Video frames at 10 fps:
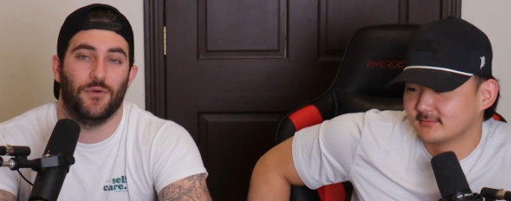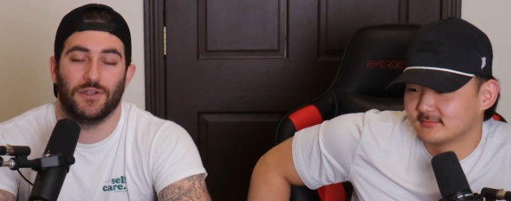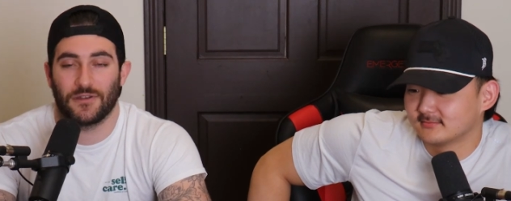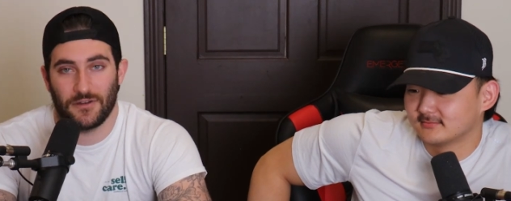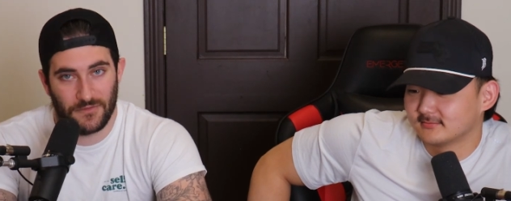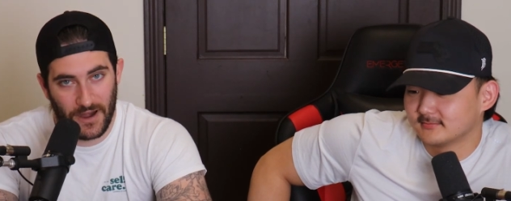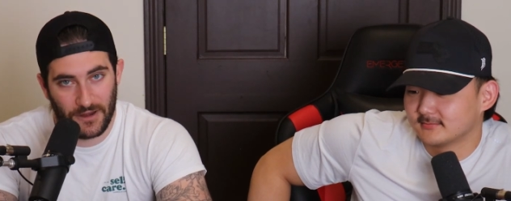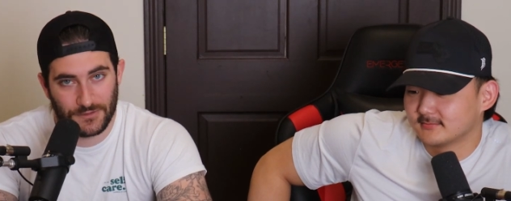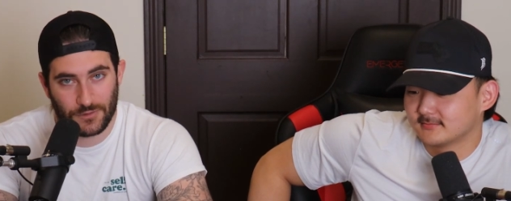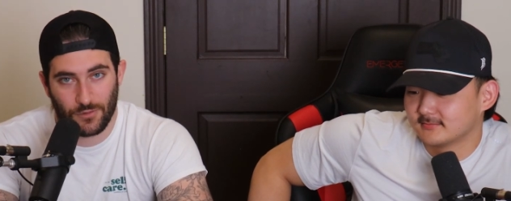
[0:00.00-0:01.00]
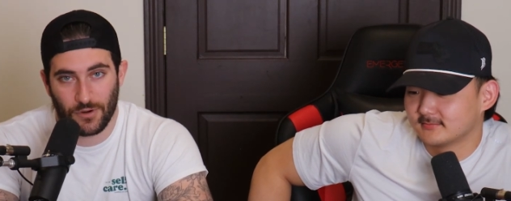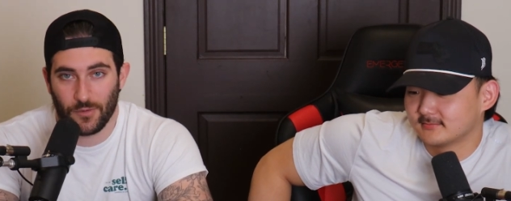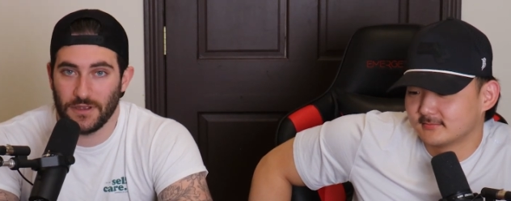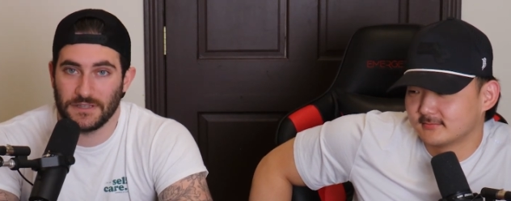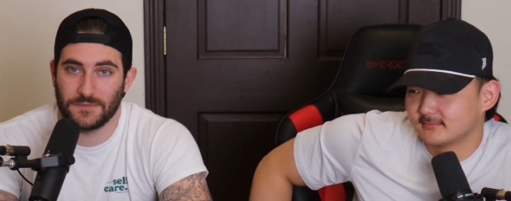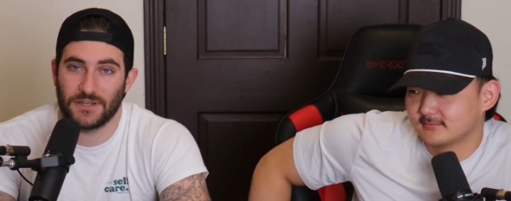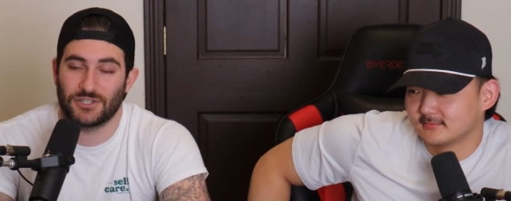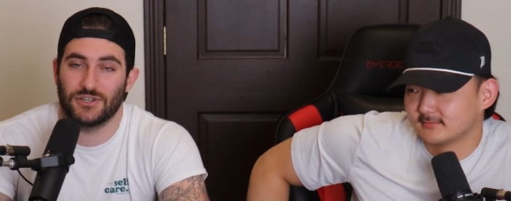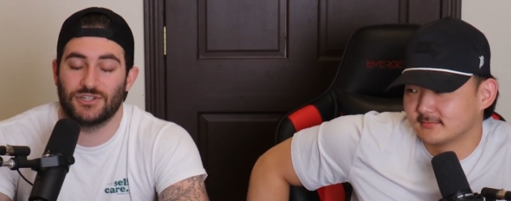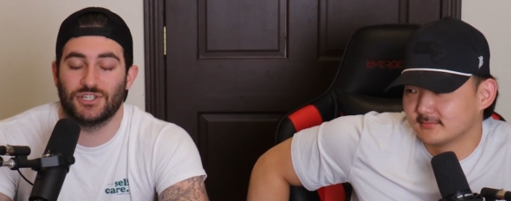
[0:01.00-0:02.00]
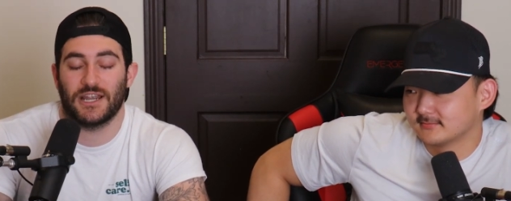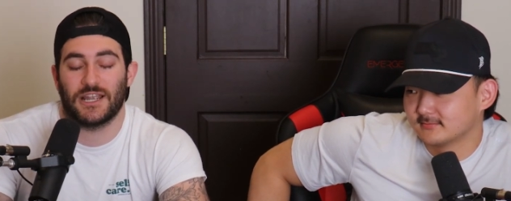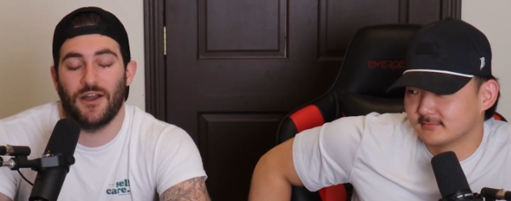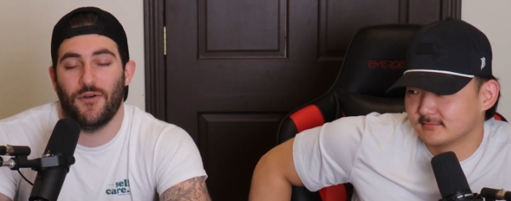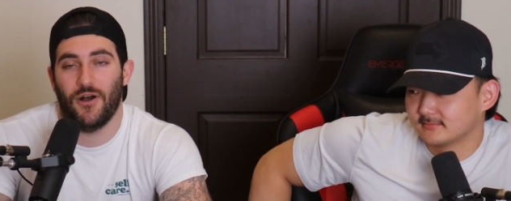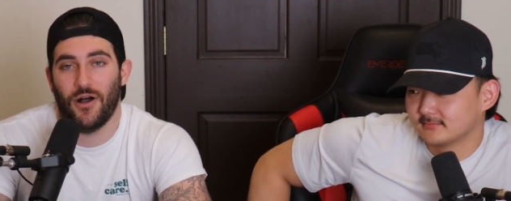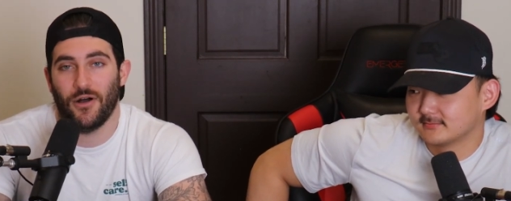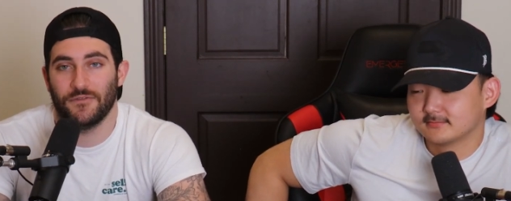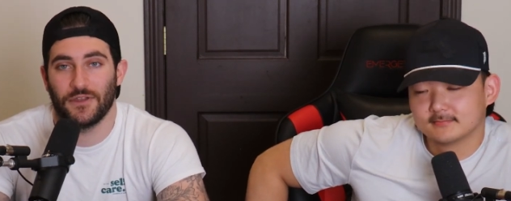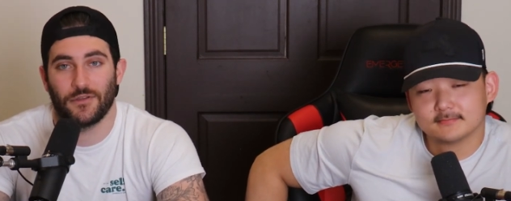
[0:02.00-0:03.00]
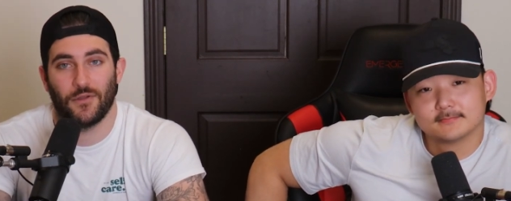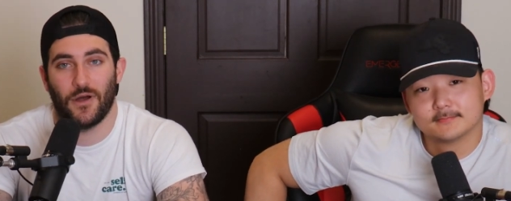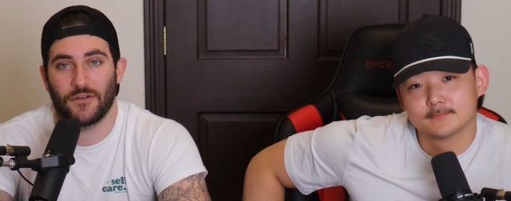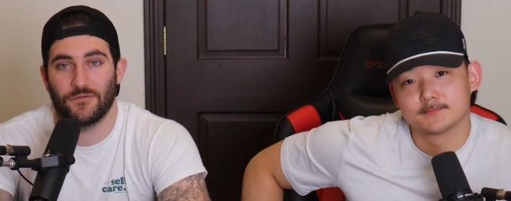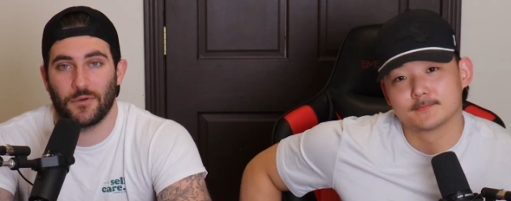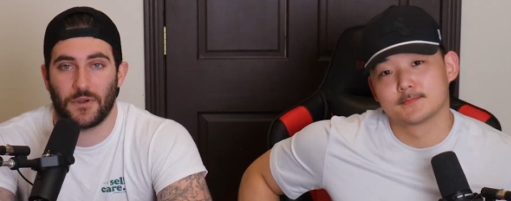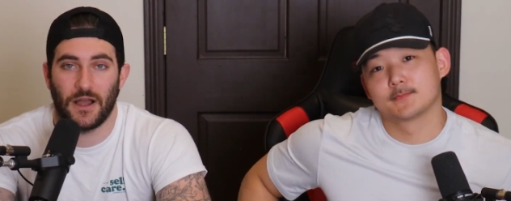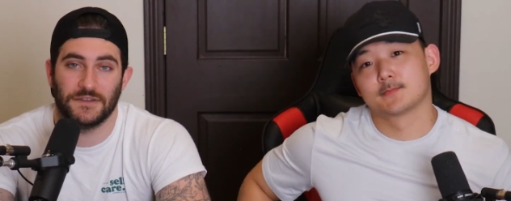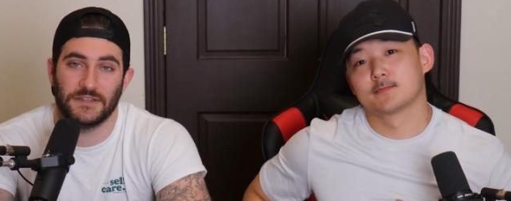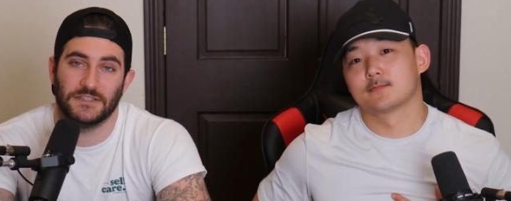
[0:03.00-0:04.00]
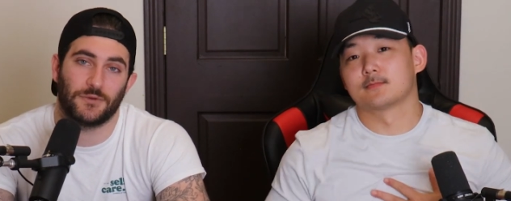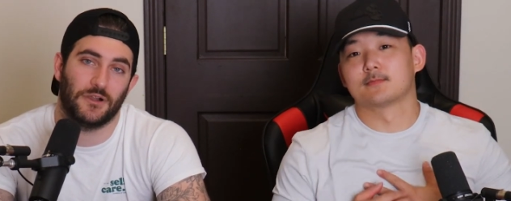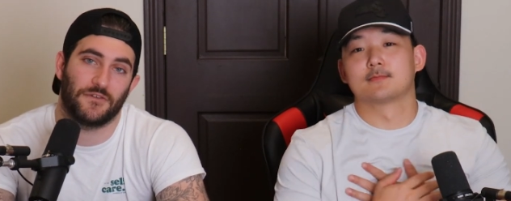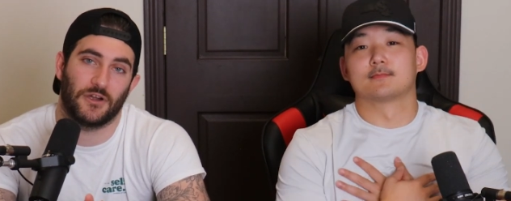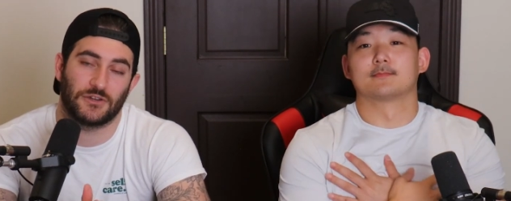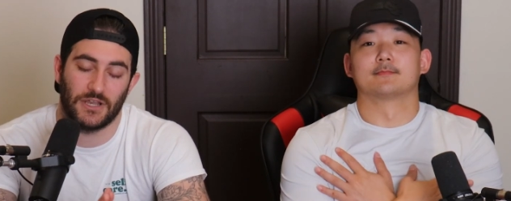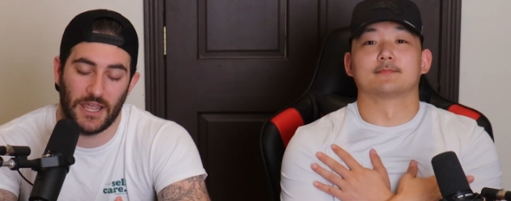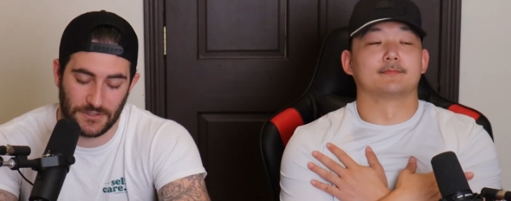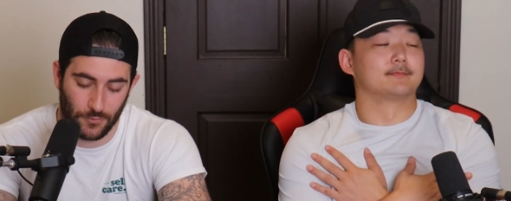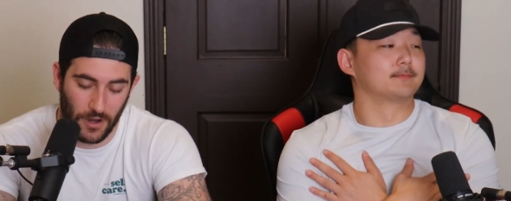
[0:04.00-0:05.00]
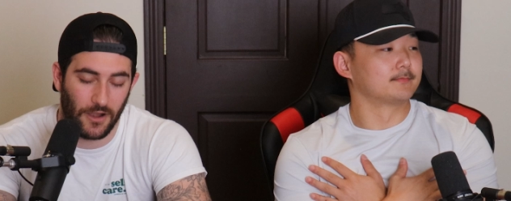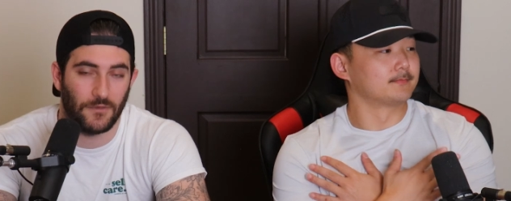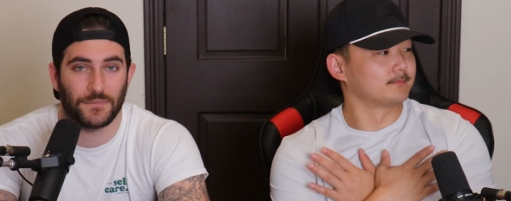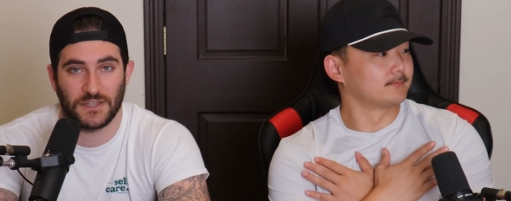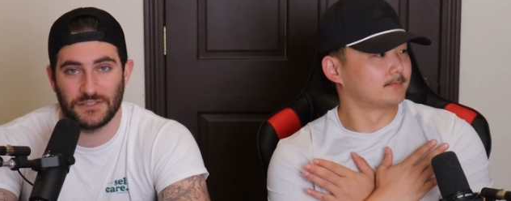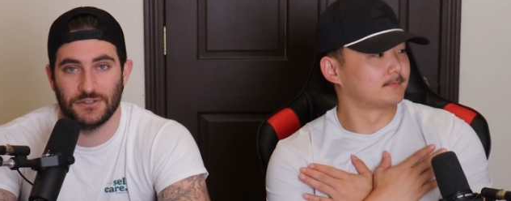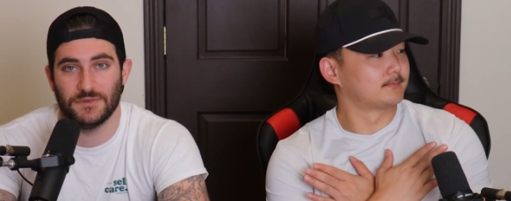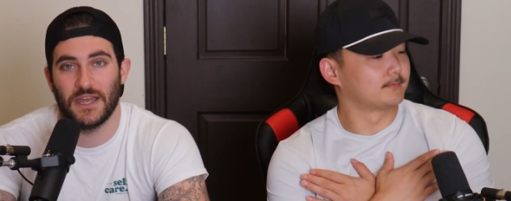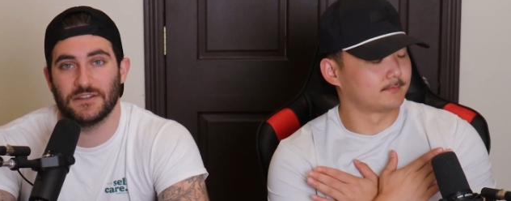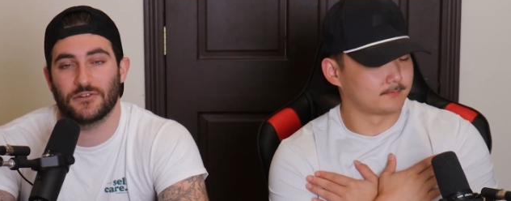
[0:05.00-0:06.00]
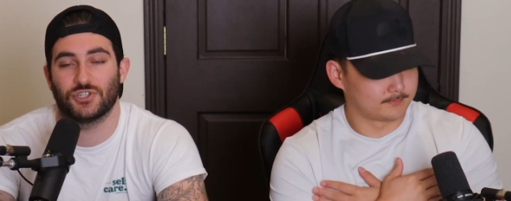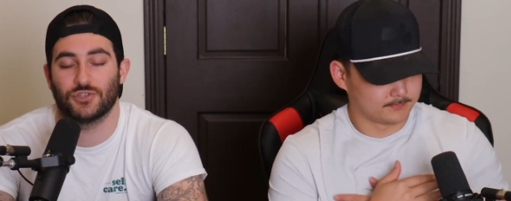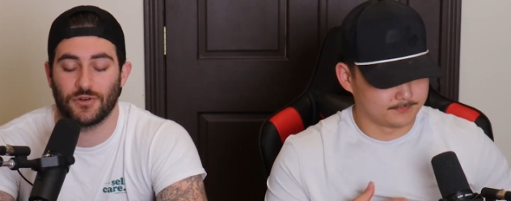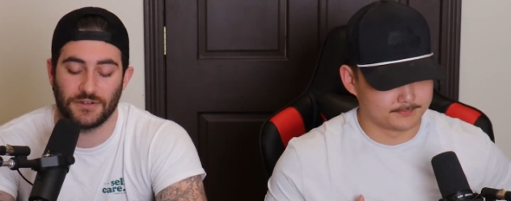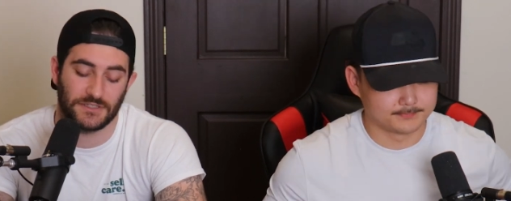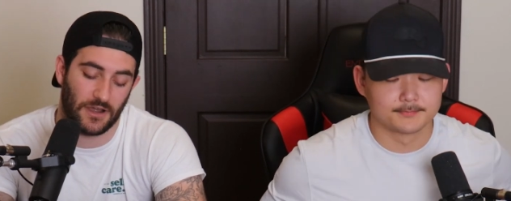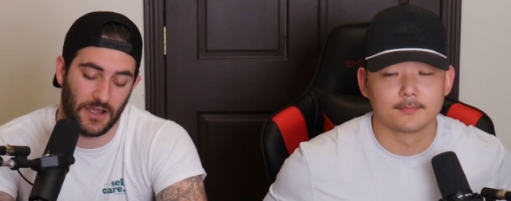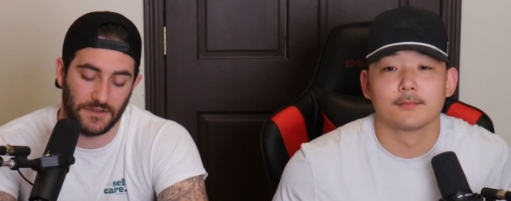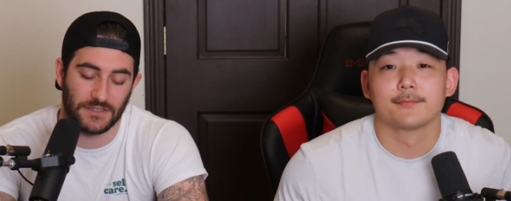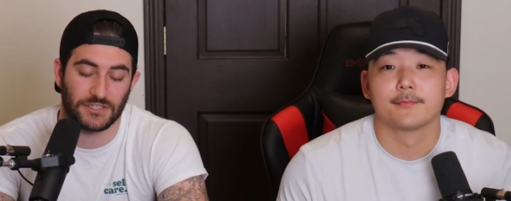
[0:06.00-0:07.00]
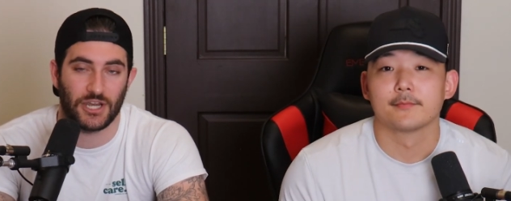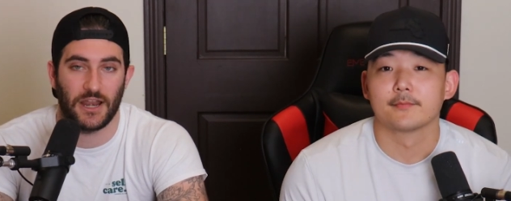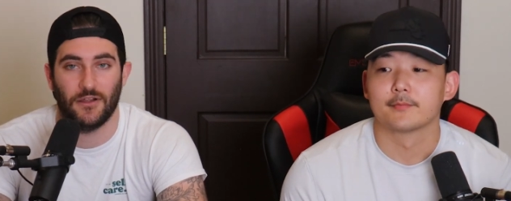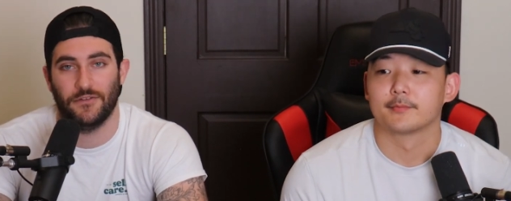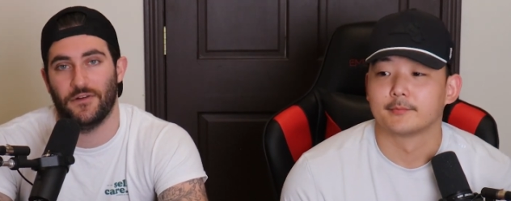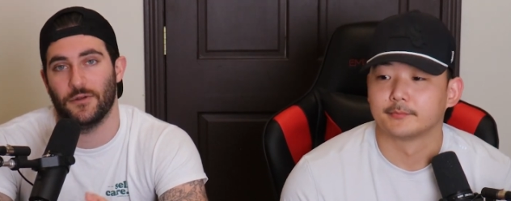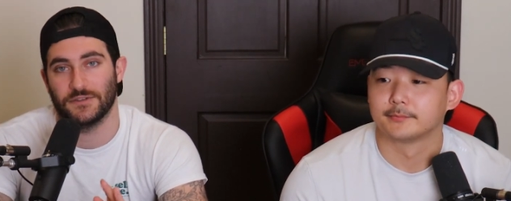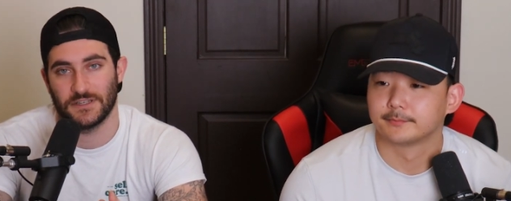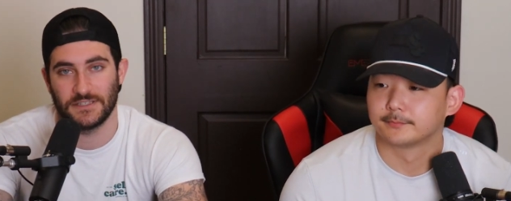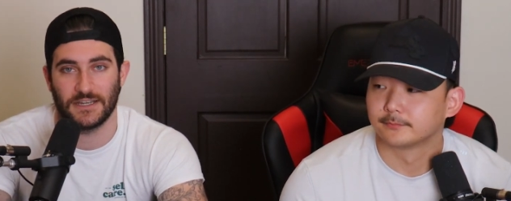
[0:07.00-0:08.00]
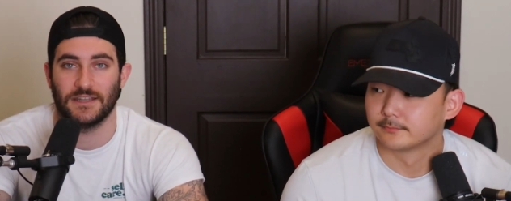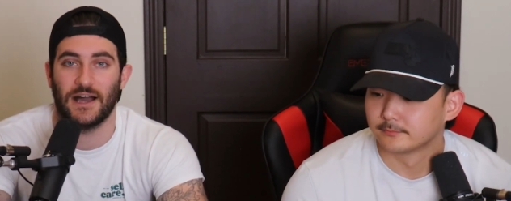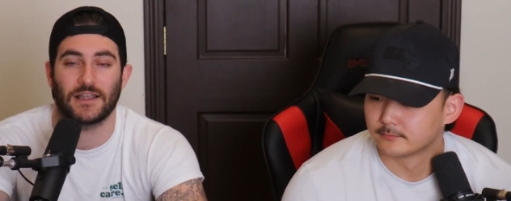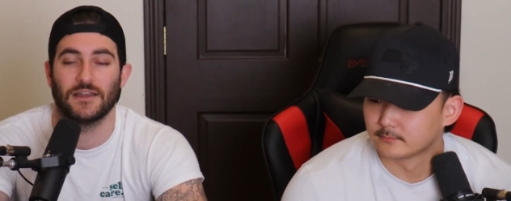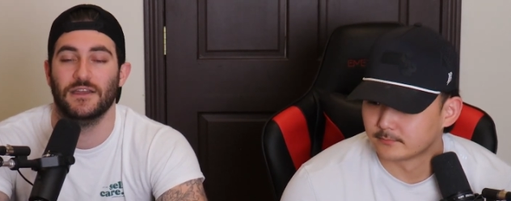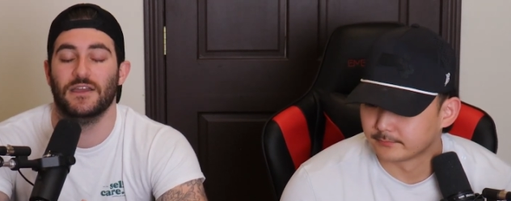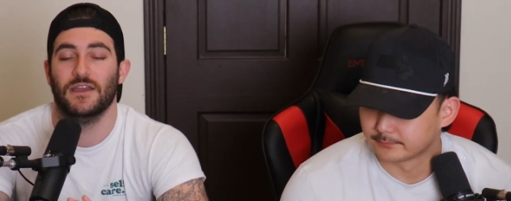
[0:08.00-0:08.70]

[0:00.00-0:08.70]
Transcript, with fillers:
Speaker 1: what your final score was. Make sure to check out all of the other long form content as well of our as well excuse me as our shorts on this channel. Follow us on TikTok